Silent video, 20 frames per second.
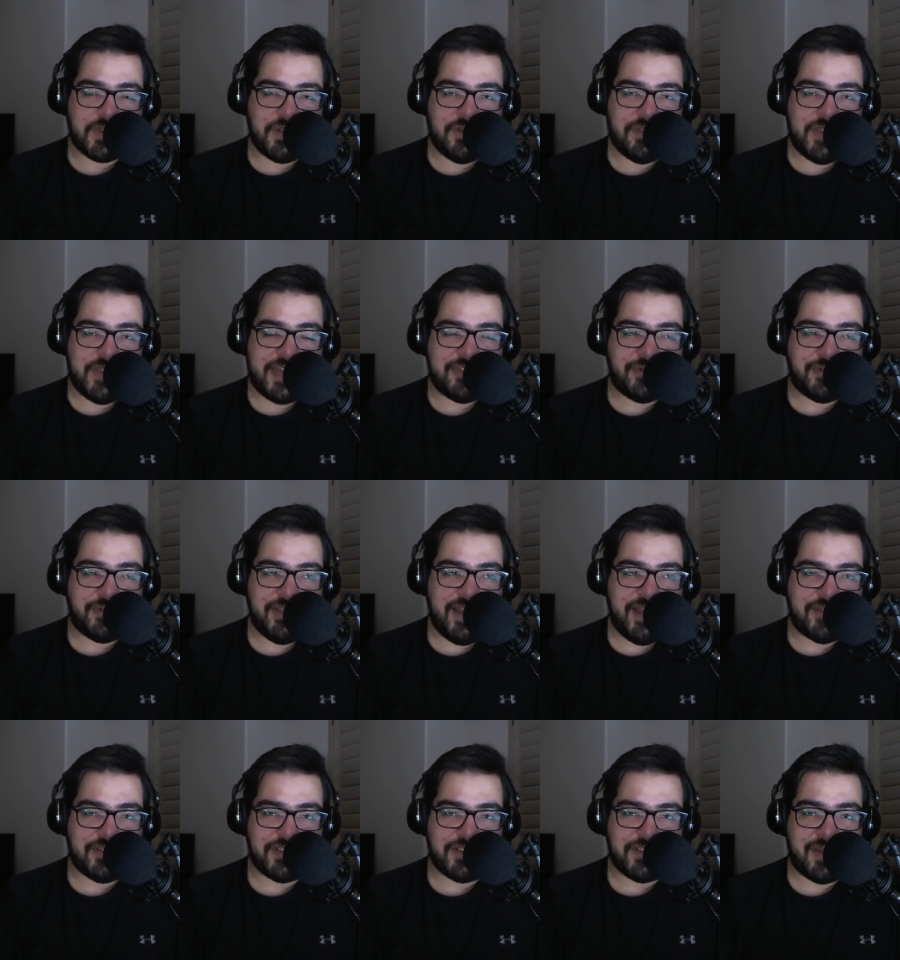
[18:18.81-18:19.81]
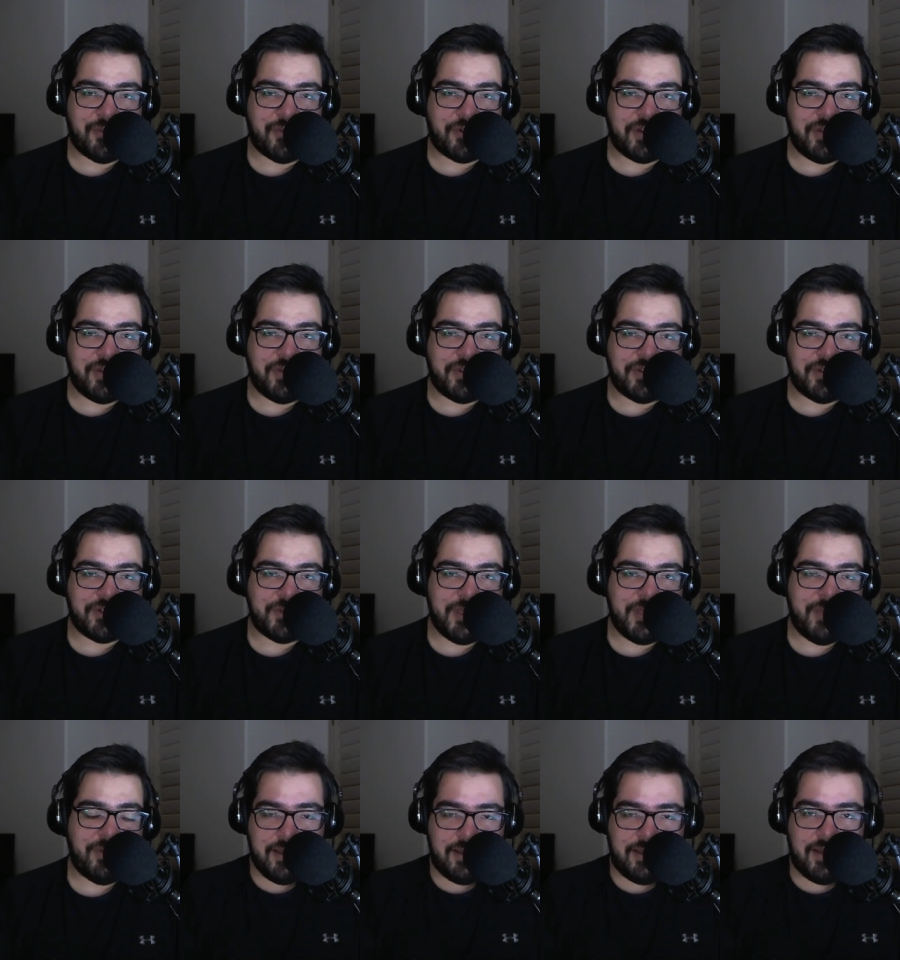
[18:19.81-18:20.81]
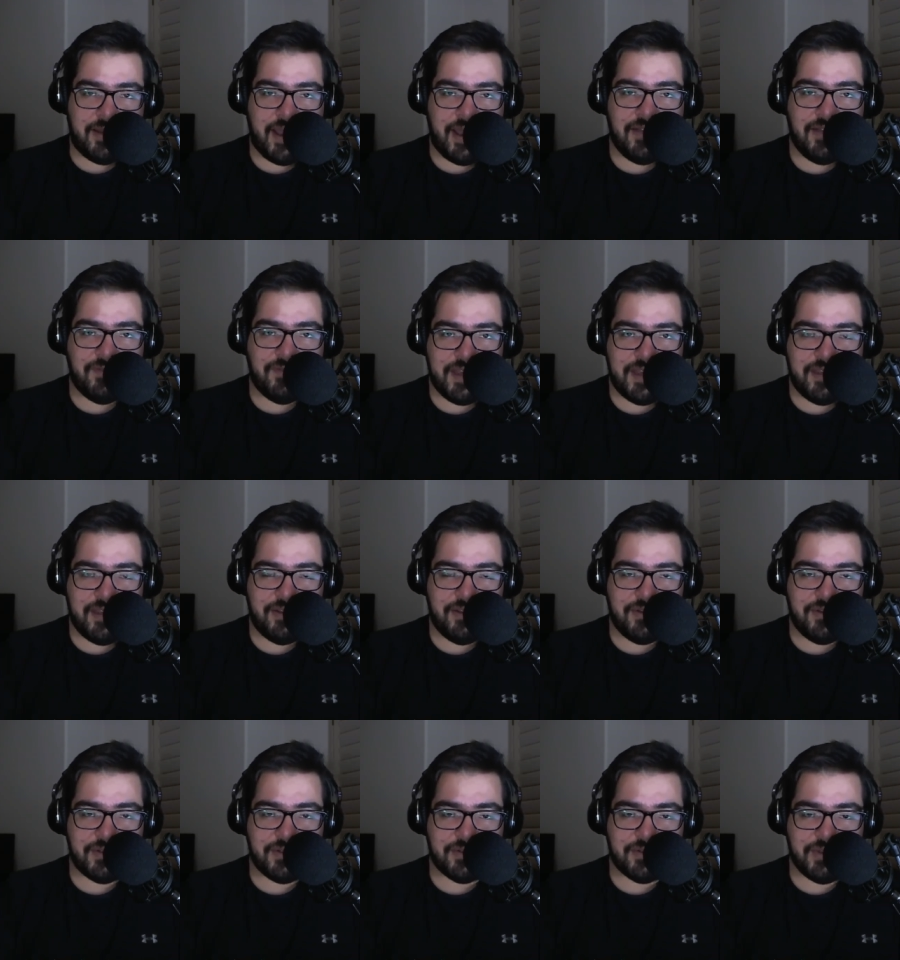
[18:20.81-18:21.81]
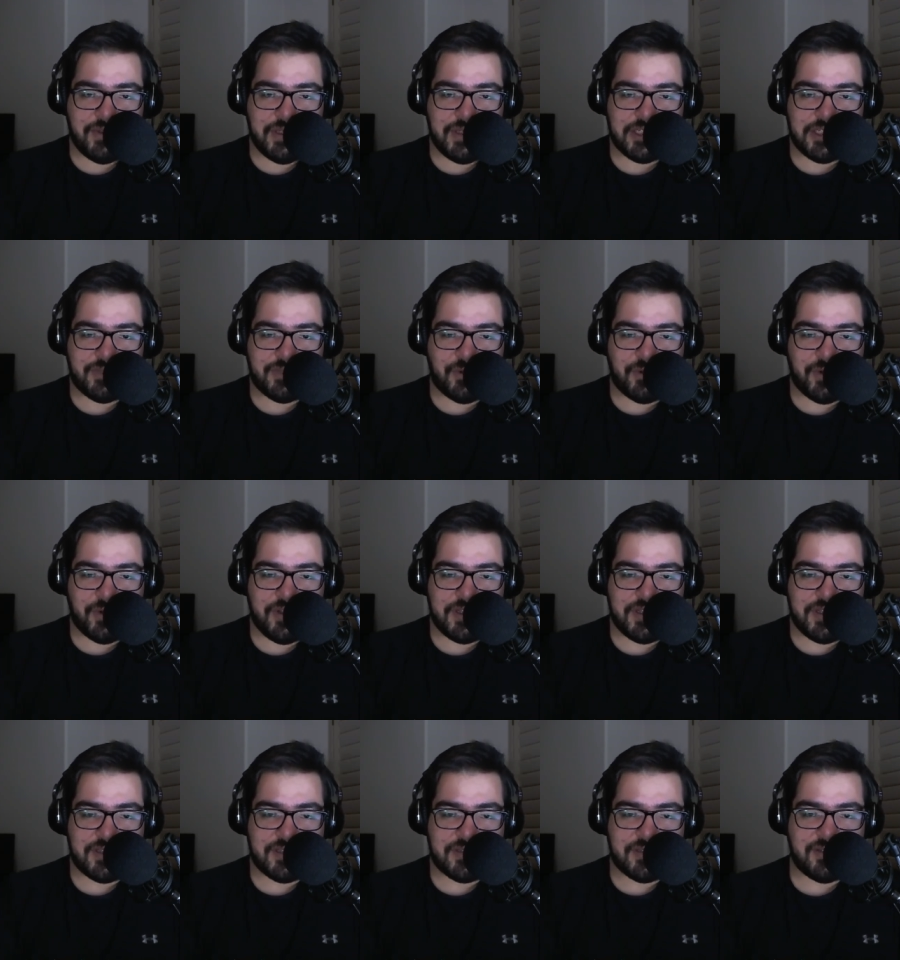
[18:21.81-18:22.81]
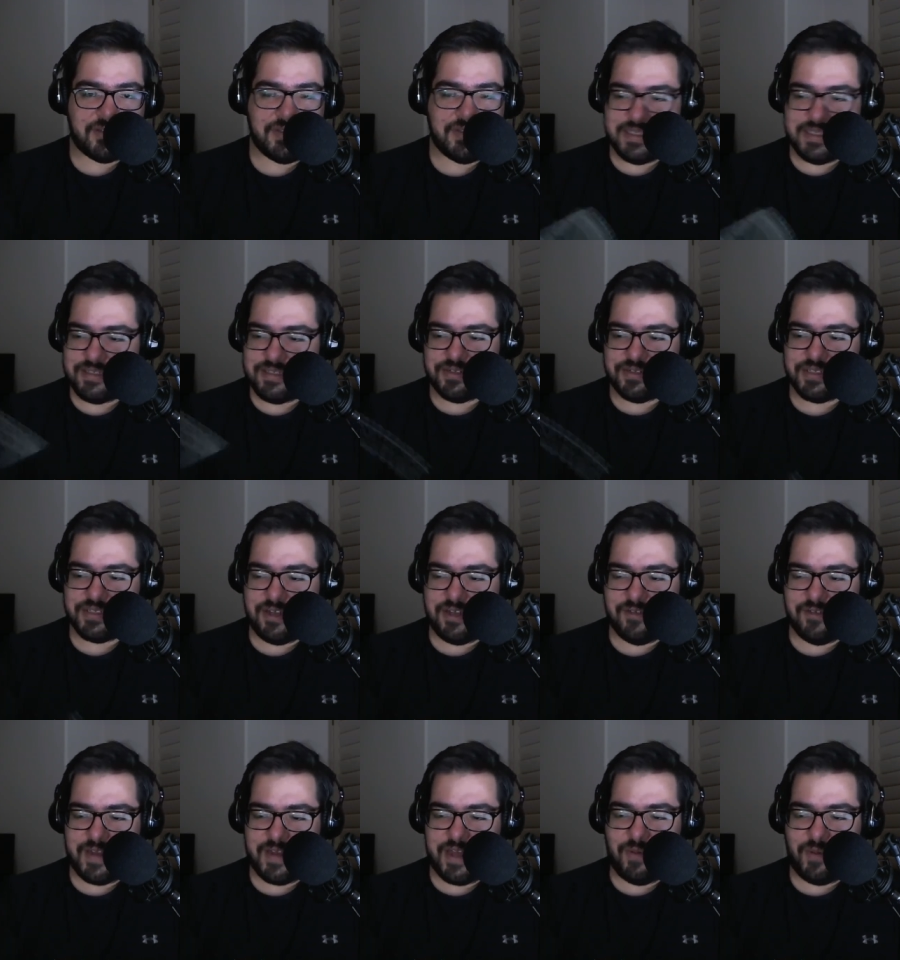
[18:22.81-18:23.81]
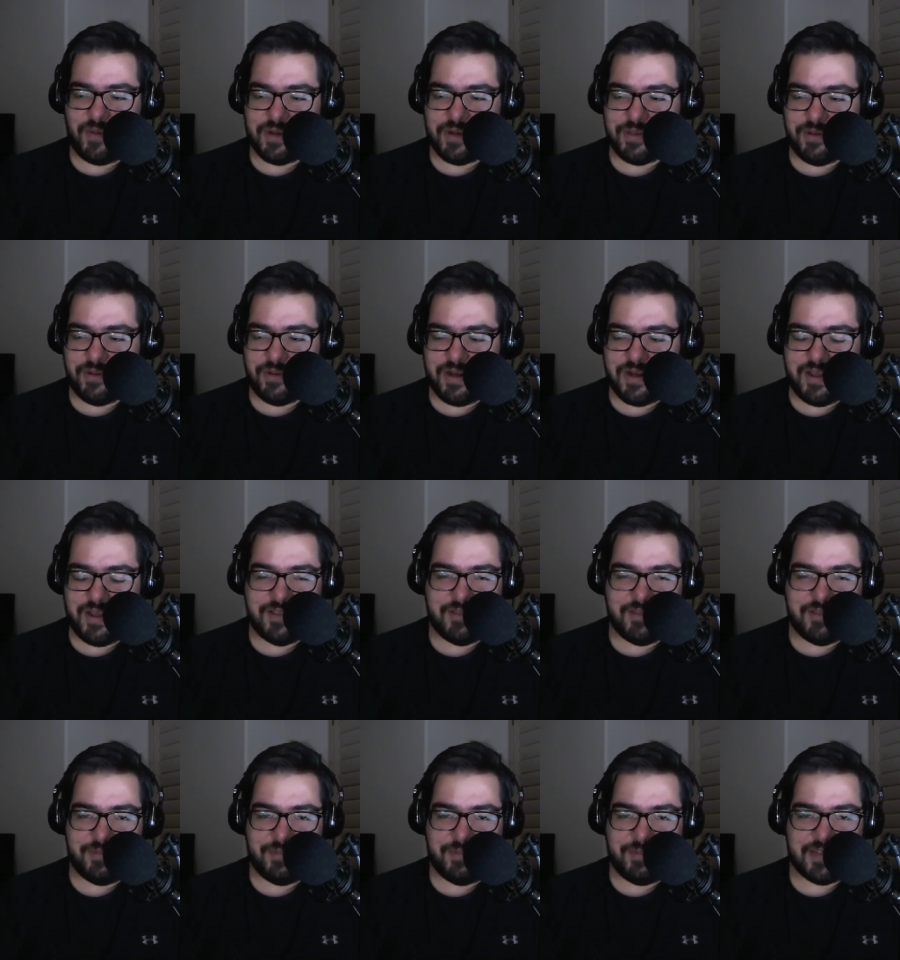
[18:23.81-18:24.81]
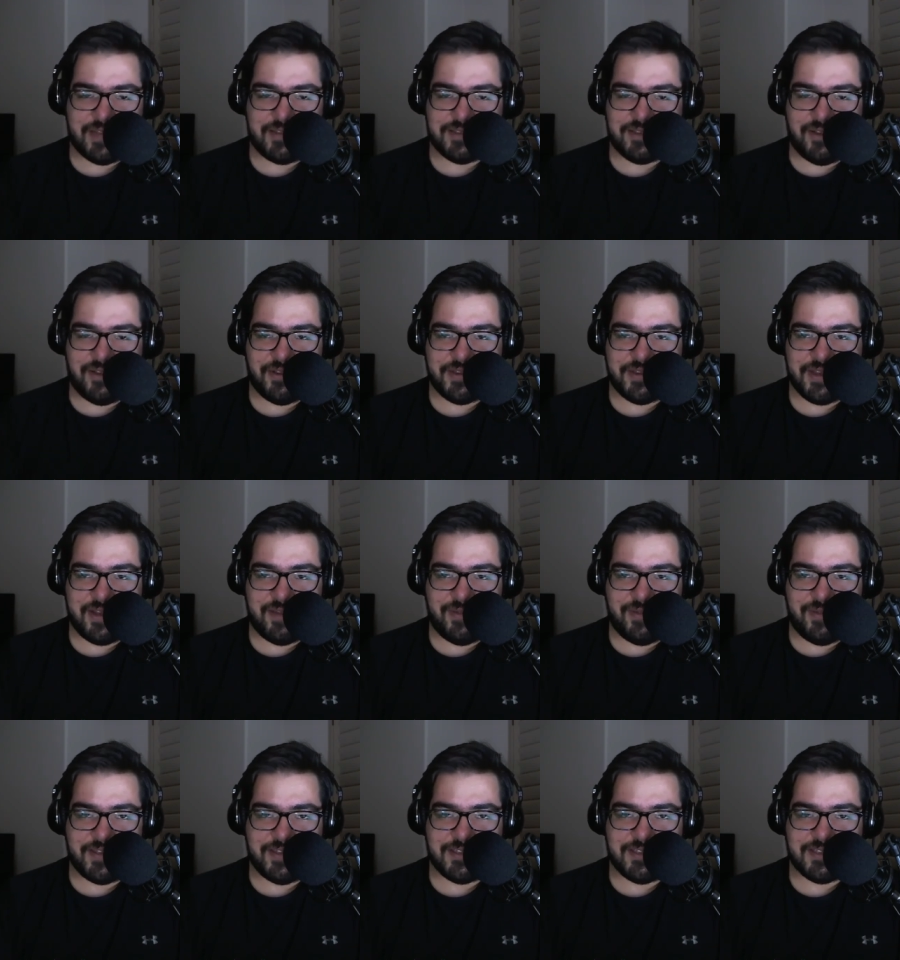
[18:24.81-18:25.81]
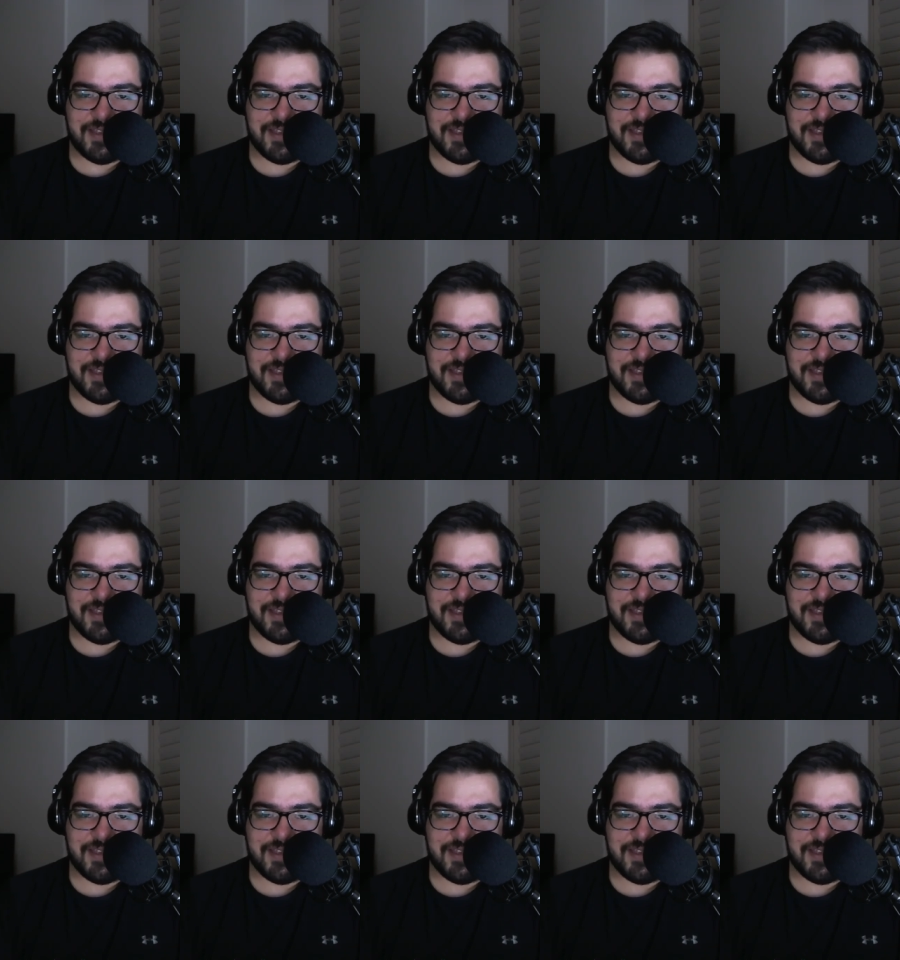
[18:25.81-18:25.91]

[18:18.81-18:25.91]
That's when you have to stop working with those people. That's, I invite you to really explore this this yourself, and I don't want to be going on about this all the time. It's just,